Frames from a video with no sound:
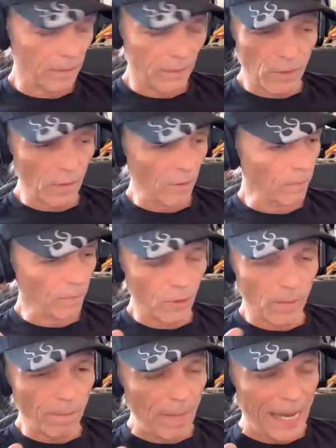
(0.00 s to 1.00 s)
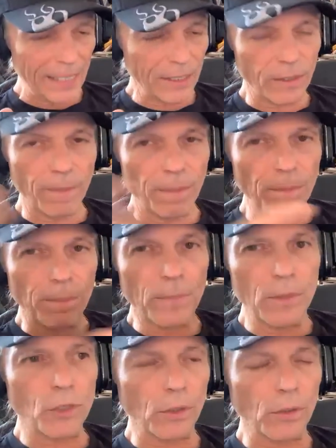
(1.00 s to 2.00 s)
you know, massive
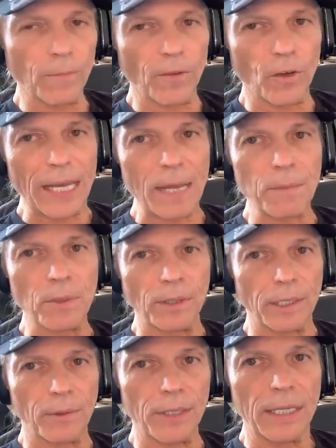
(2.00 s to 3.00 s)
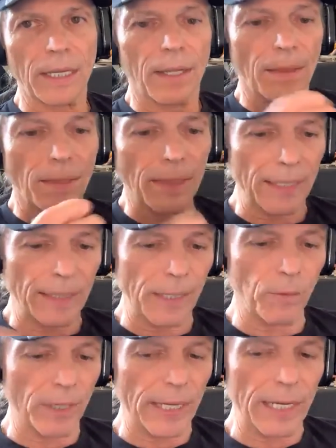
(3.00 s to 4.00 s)
musical vocabulary that they
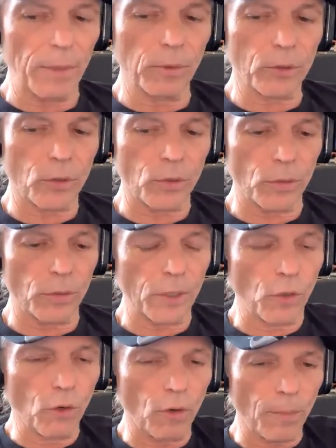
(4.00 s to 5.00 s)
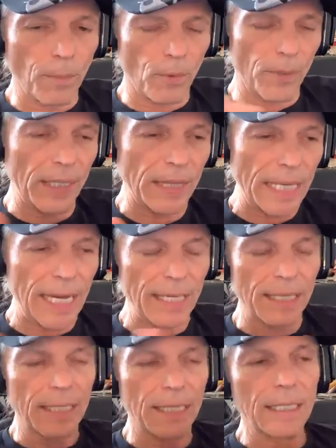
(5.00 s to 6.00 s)
were able to incorporate
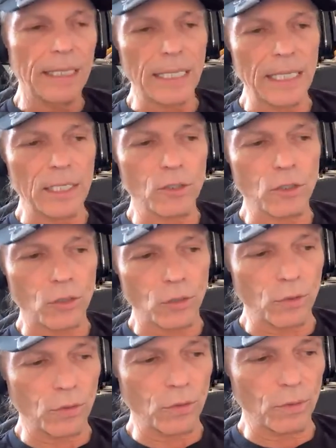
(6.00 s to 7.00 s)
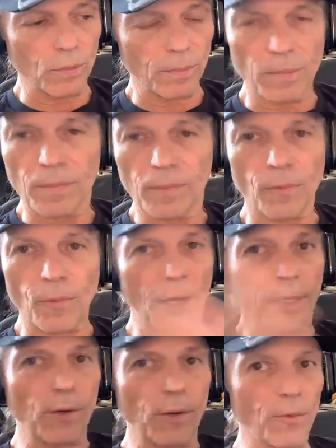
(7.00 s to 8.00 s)
that into
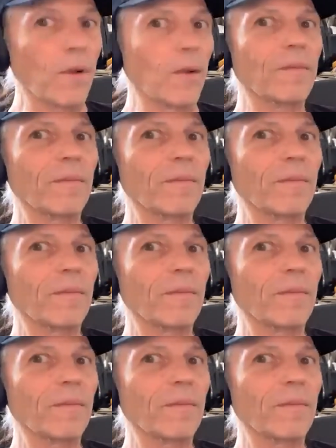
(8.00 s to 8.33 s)
rock and roll.